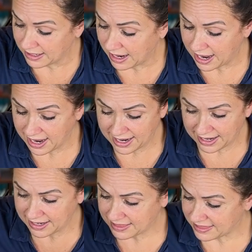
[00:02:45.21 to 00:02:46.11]

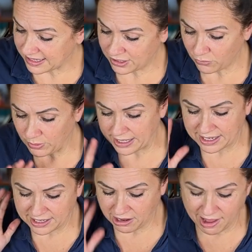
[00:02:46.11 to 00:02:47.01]
I think
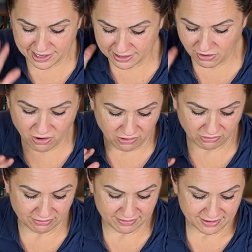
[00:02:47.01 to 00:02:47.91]
we got it
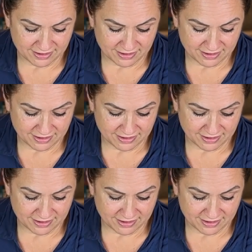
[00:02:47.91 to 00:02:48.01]
all.